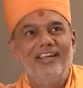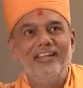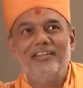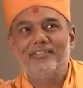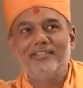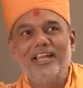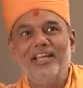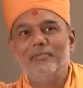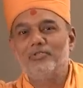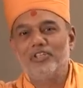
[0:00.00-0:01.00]
in the
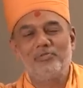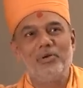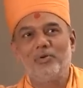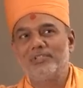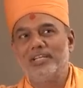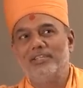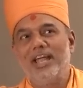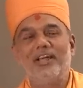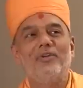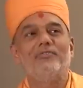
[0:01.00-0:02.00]
stadiums just because at
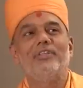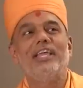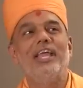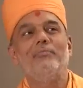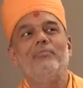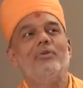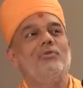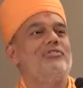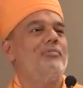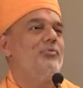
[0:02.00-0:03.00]
the end of the game he
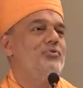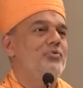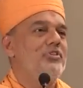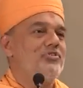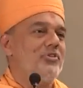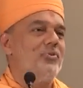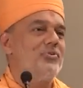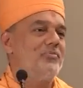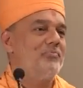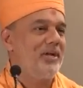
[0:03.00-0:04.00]
was supposed to distribute
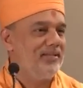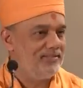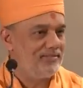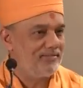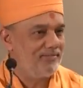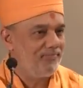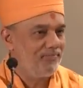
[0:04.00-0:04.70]
some prizes.